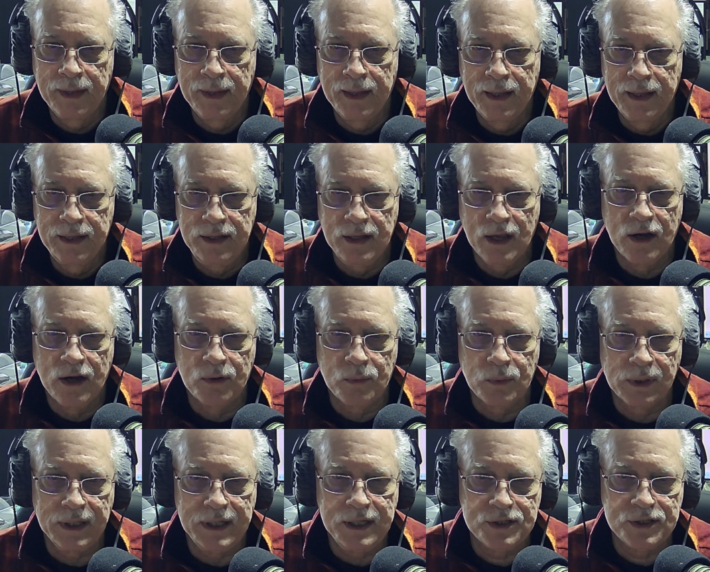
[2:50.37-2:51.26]
Young
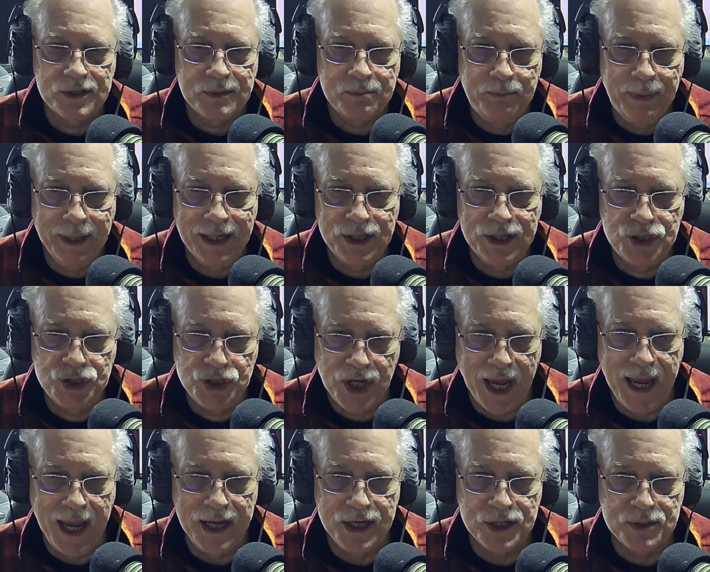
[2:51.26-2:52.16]
released Big
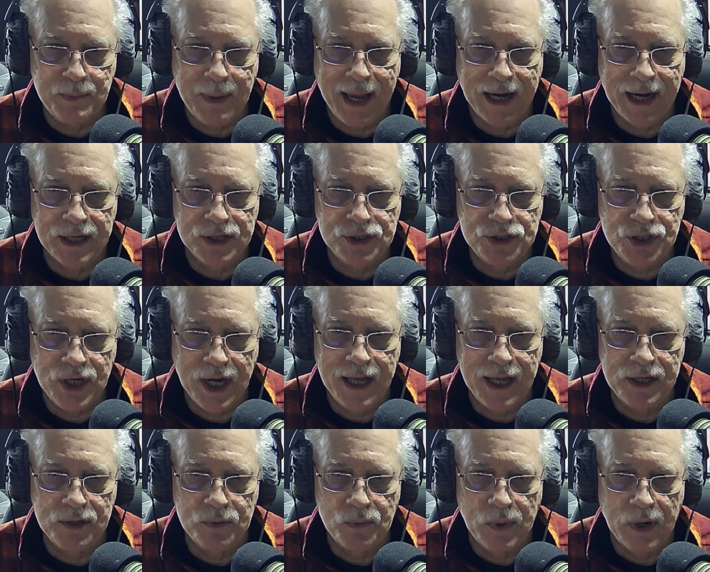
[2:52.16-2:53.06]
Change back in
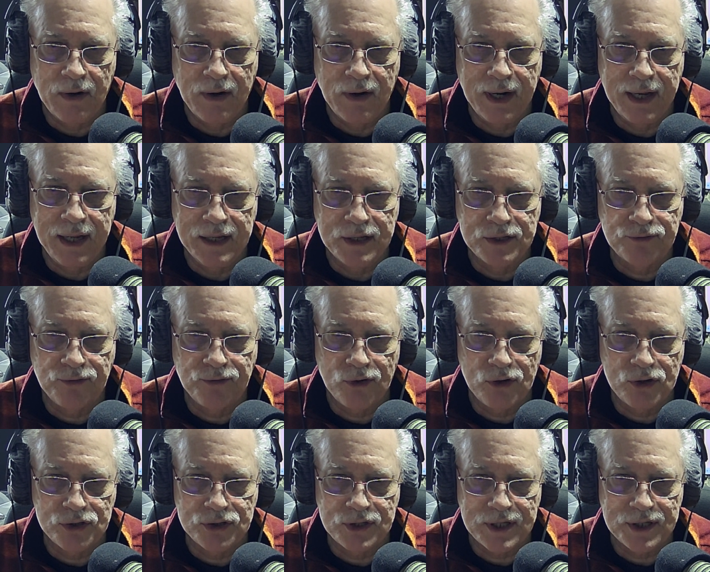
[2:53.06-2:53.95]
January, his
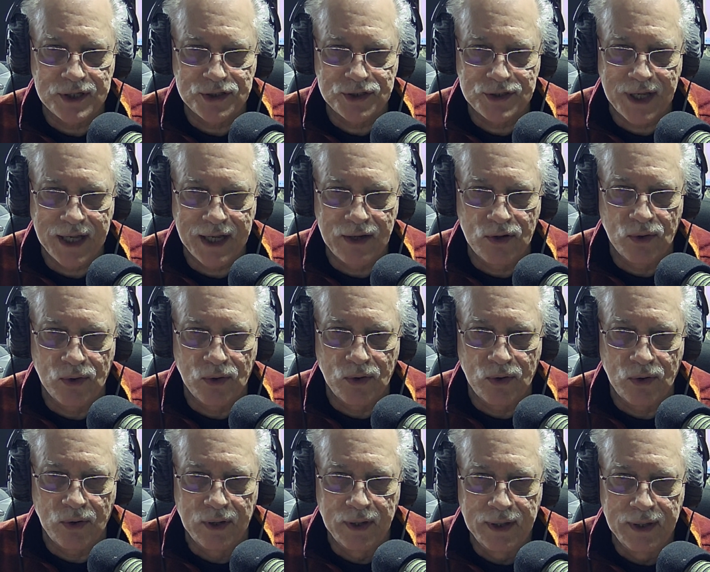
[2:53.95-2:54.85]
first
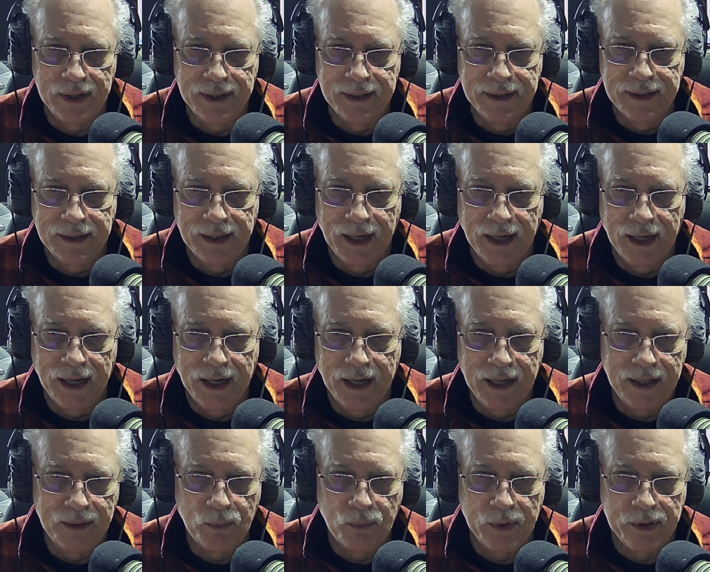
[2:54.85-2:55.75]
single
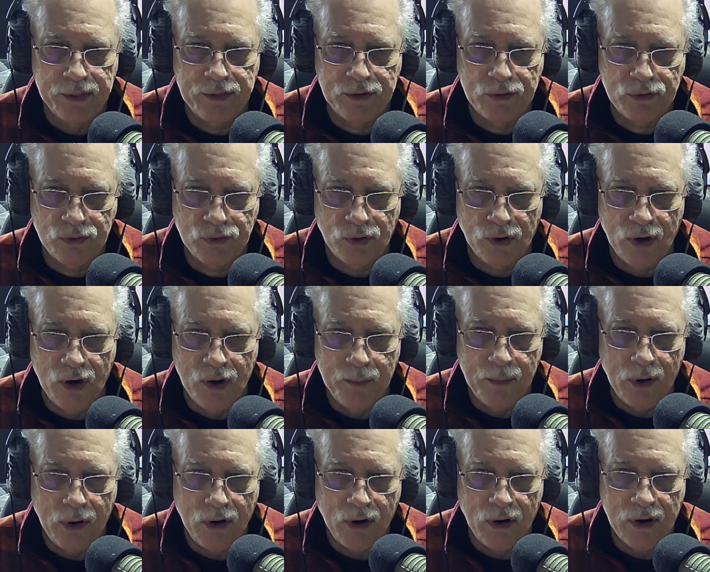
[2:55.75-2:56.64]
with
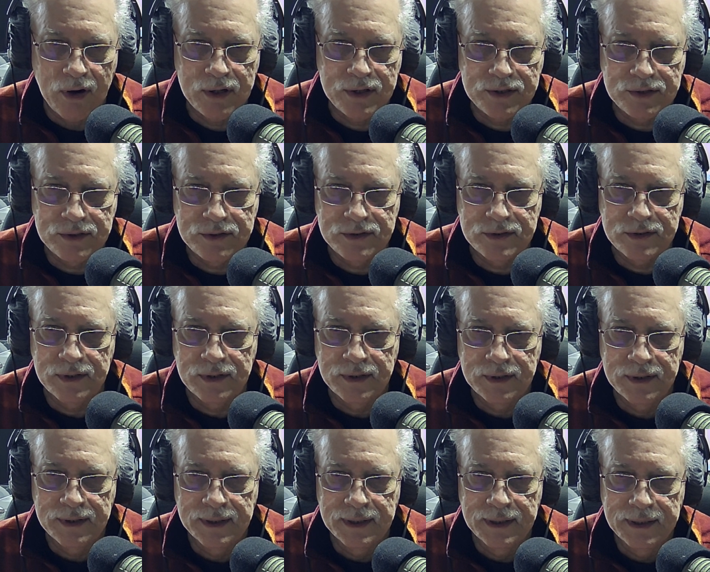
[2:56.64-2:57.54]
Chrome Hearts.
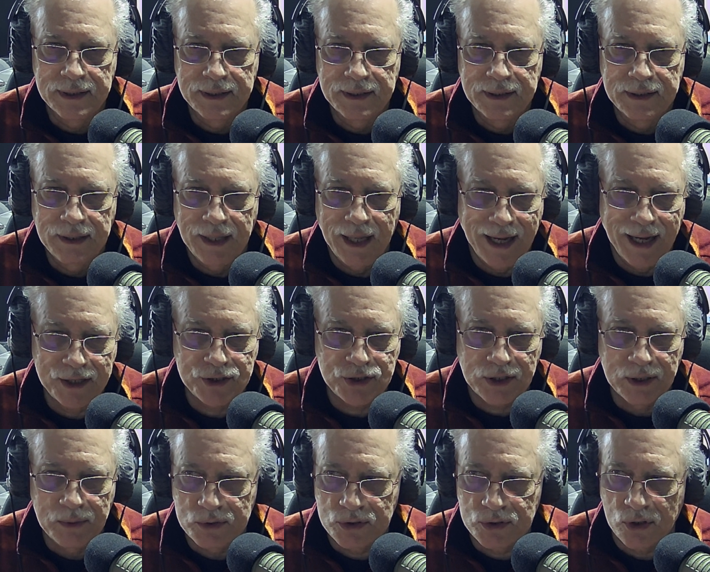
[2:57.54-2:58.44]

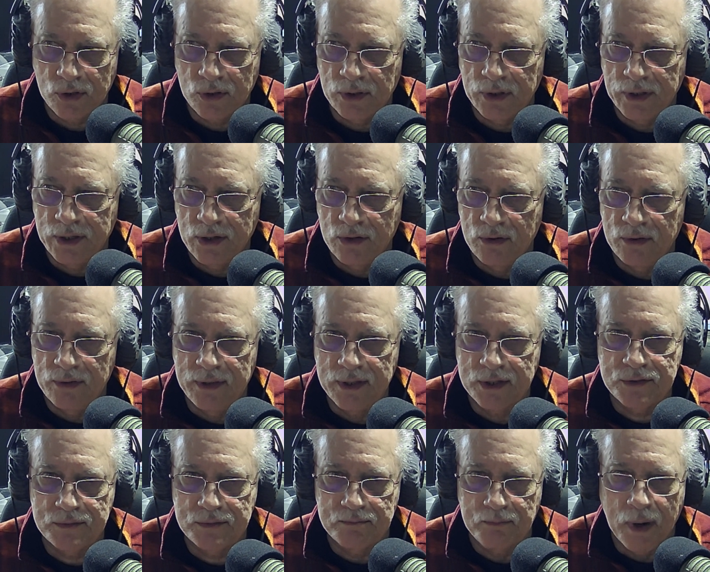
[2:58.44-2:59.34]
Actually, it was earlier
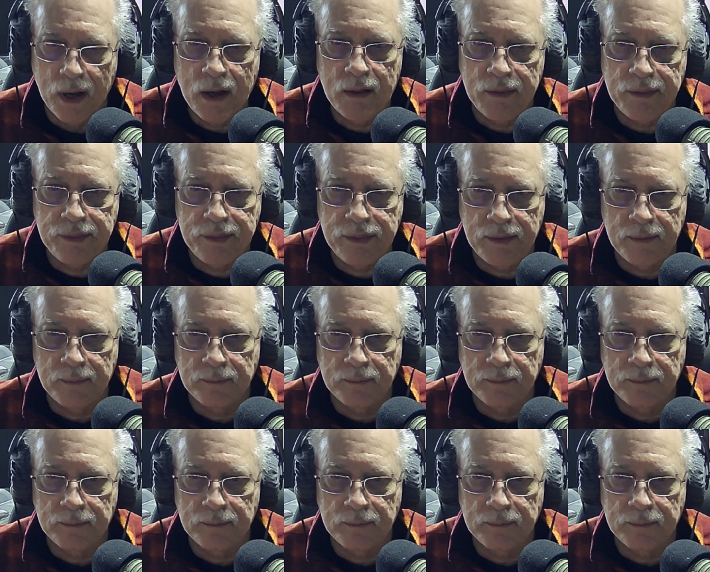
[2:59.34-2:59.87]
this month.